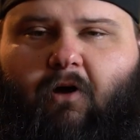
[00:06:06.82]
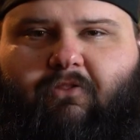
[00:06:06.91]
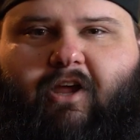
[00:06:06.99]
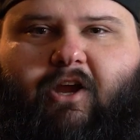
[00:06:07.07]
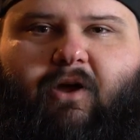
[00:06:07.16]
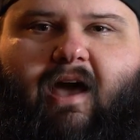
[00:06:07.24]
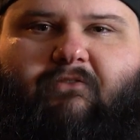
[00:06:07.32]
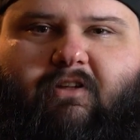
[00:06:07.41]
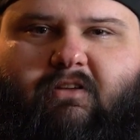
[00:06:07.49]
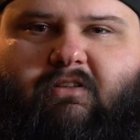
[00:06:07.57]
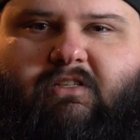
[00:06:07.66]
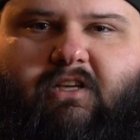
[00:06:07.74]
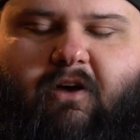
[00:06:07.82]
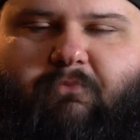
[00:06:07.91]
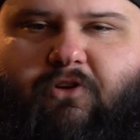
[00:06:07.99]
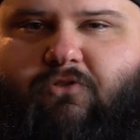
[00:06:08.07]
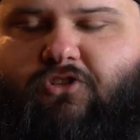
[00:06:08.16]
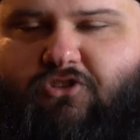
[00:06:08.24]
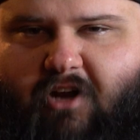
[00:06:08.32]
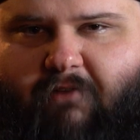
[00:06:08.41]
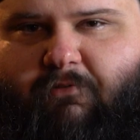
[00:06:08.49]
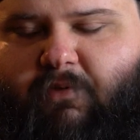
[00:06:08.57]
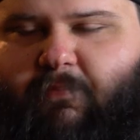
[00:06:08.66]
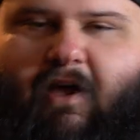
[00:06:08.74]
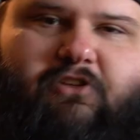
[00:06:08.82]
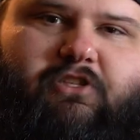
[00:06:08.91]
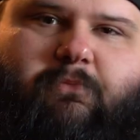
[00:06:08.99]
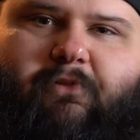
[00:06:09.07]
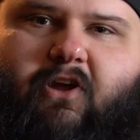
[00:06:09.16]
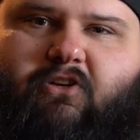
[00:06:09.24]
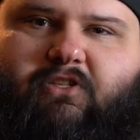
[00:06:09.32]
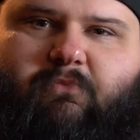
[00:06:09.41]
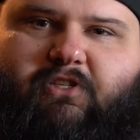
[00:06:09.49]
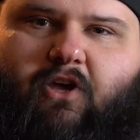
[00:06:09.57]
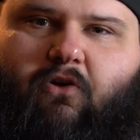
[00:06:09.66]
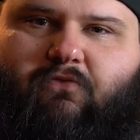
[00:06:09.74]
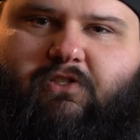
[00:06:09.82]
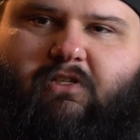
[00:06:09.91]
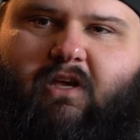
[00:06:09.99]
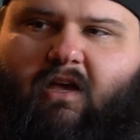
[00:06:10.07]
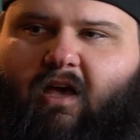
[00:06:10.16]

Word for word: Well, there you have it, some news straight from the mouths of the players themselves.